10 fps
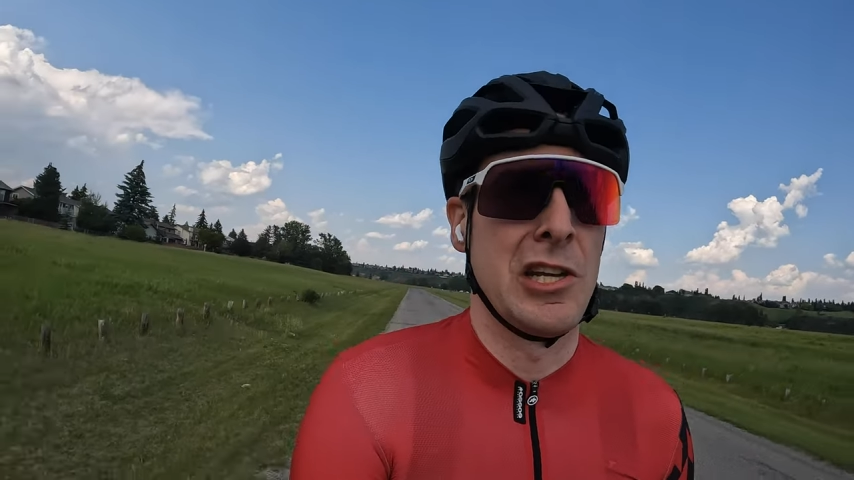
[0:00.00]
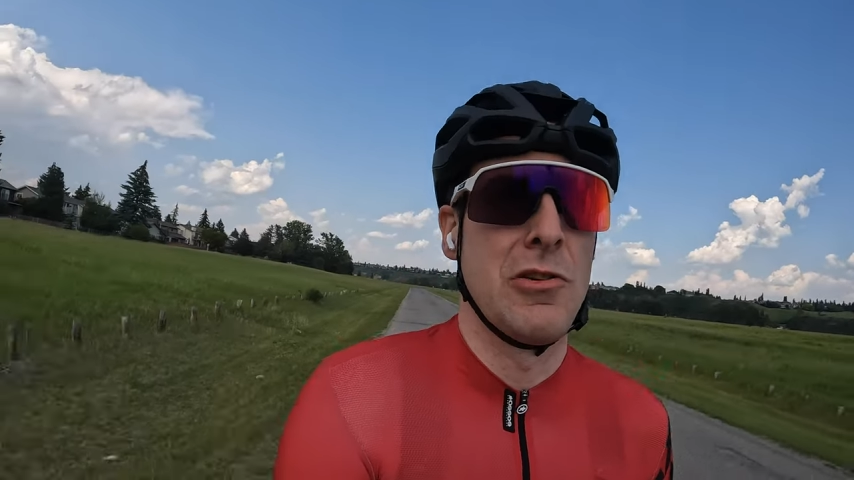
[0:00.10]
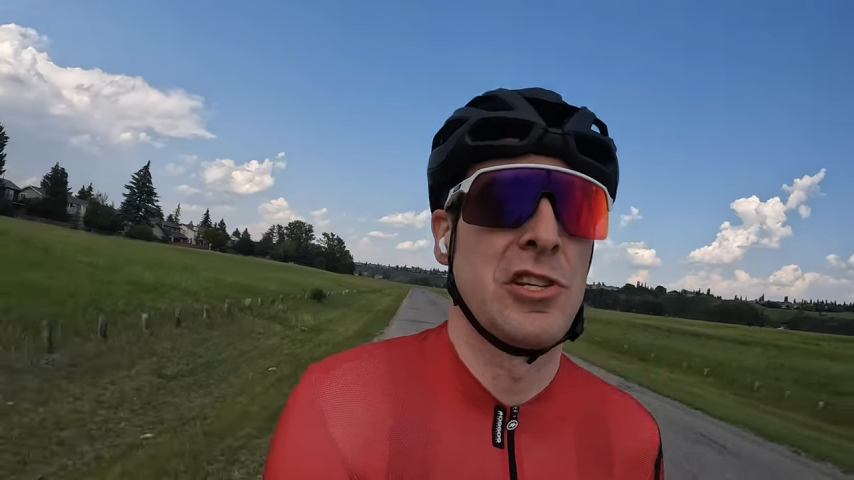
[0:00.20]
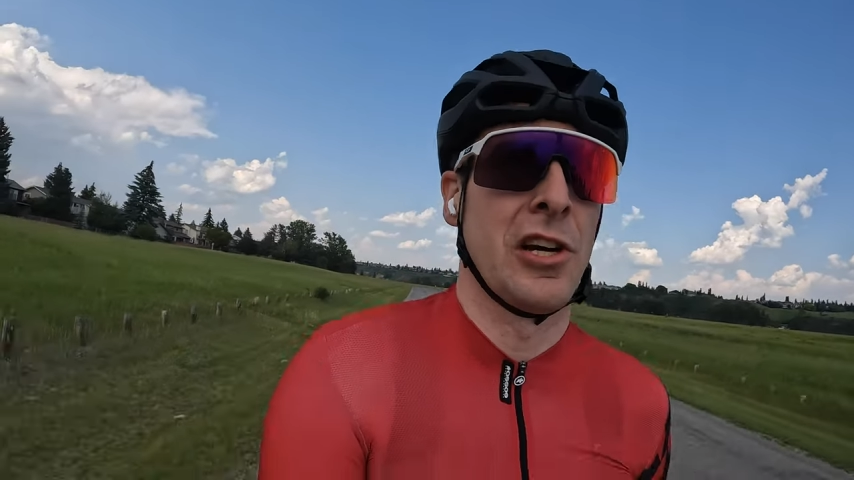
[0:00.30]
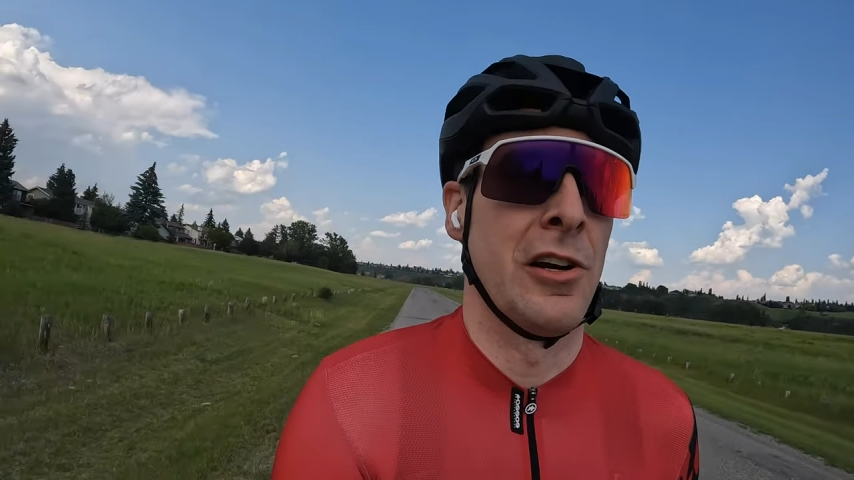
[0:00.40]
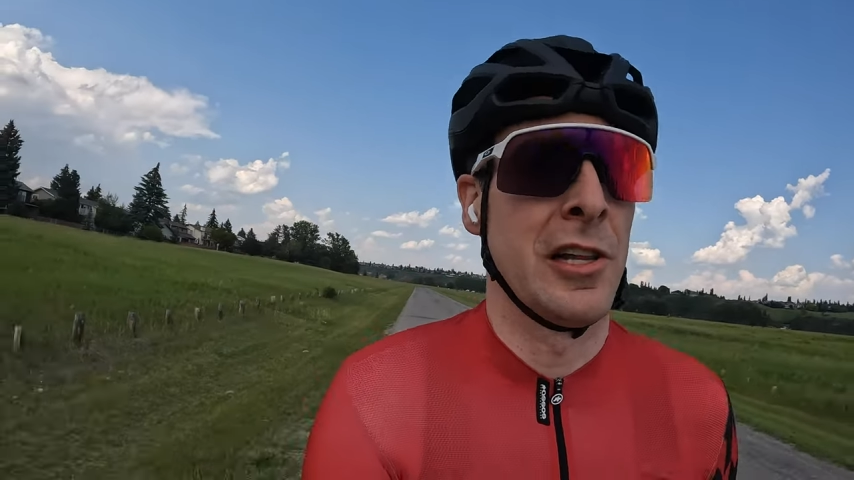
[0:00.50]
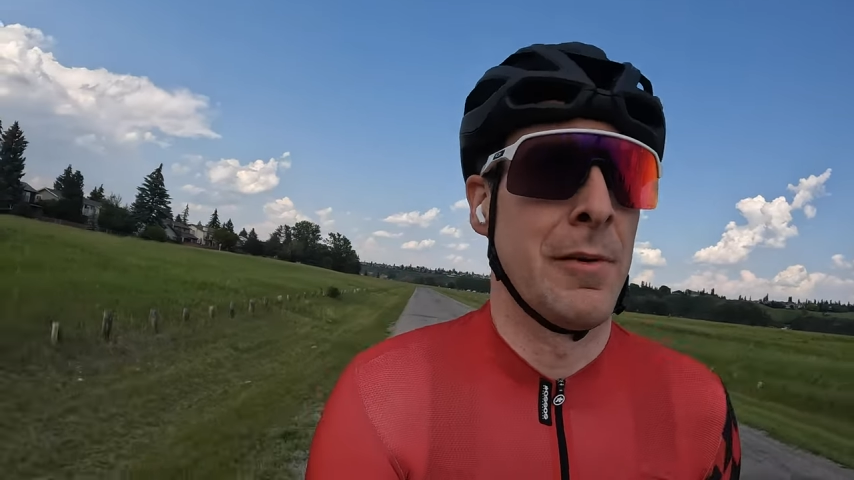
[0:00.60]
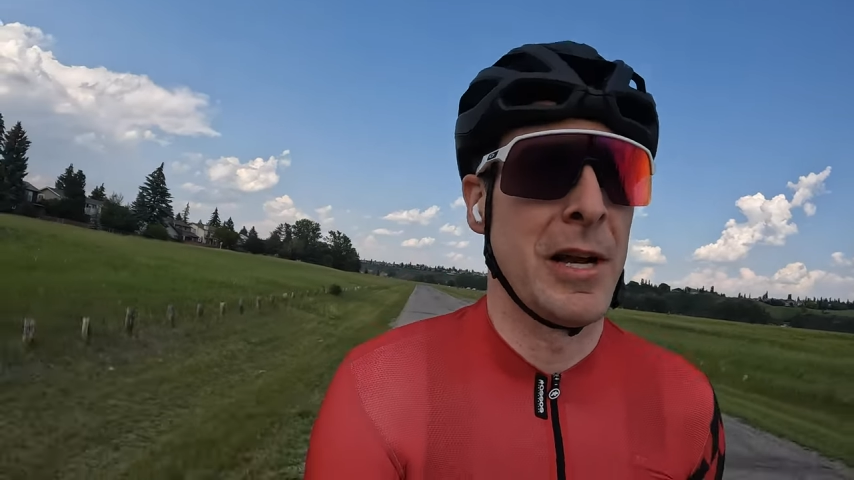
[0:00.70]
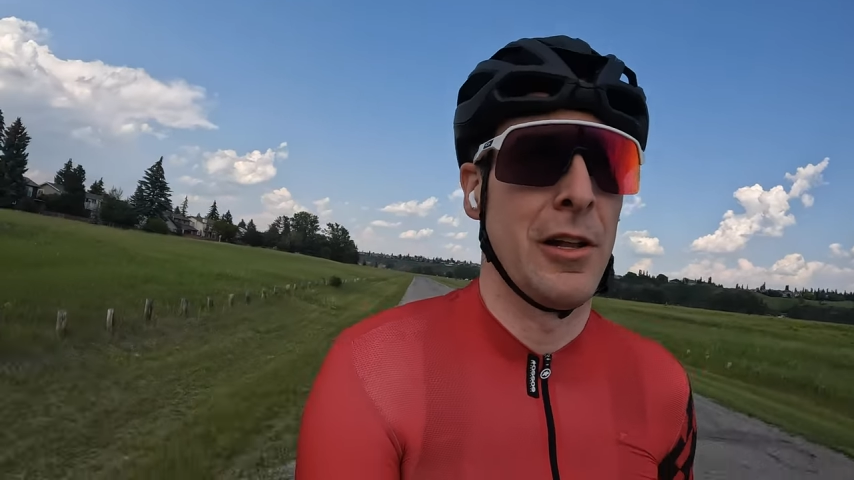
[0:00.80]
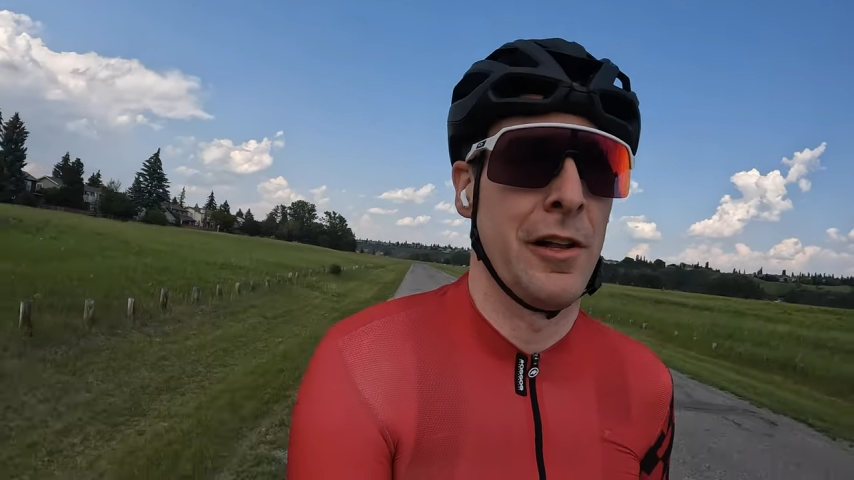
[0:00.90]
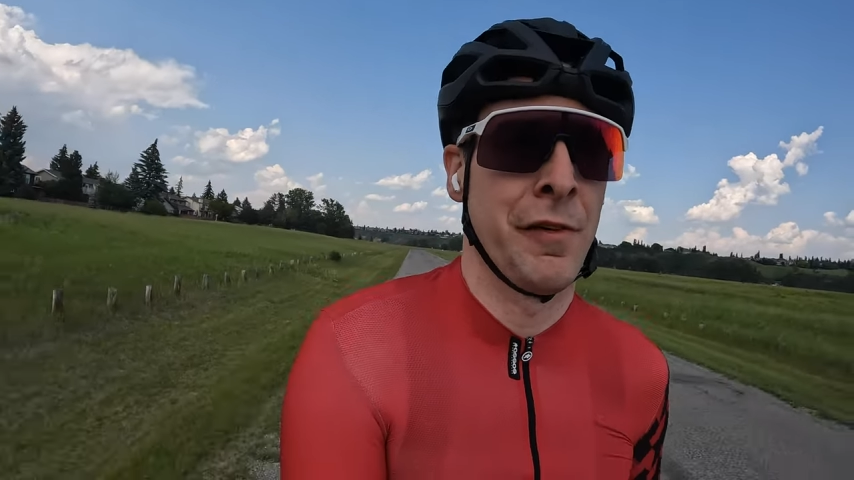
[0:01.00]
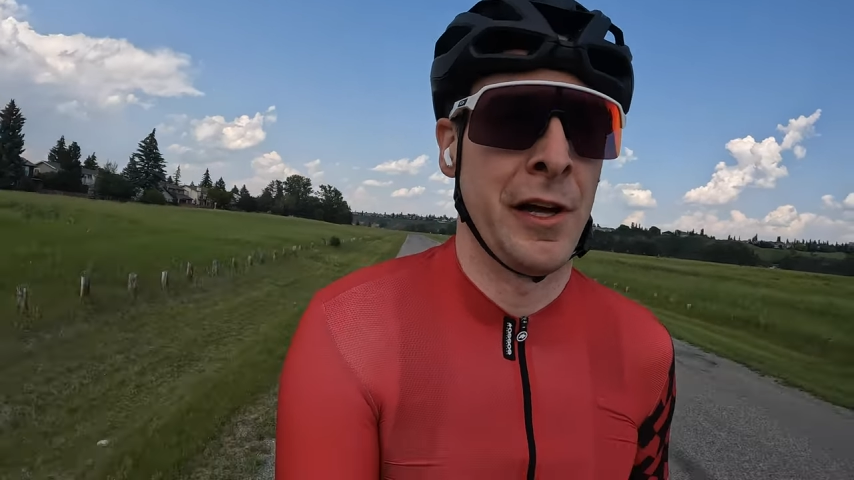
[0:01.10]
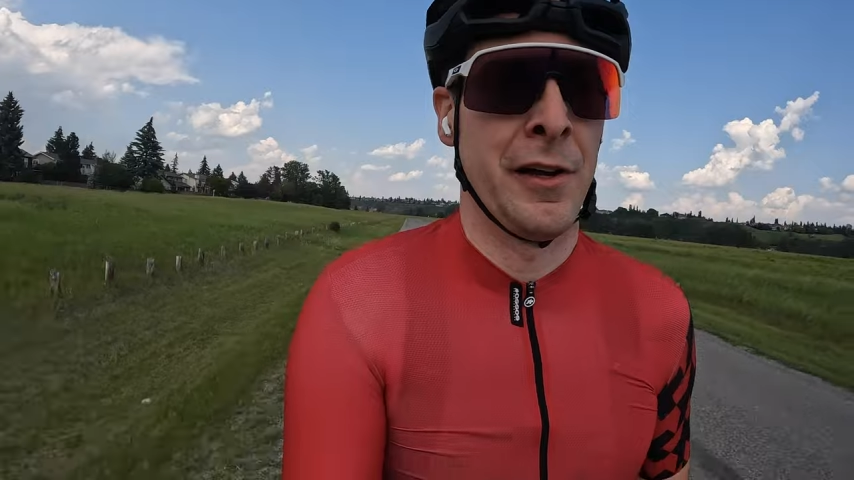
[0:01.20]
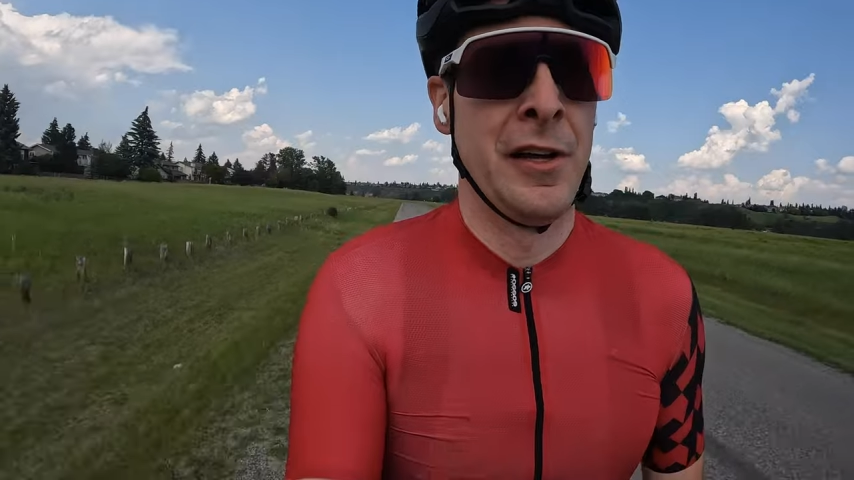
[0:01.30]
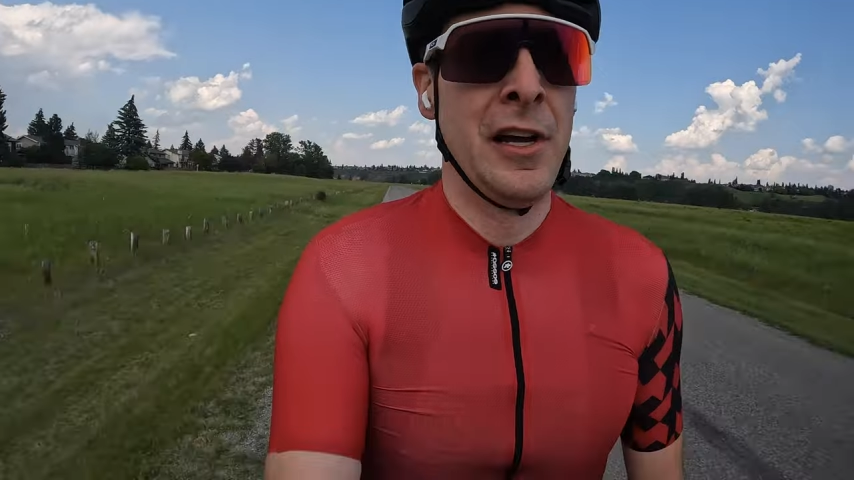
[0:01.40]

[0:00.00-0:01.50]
a U-turn in the middle of a,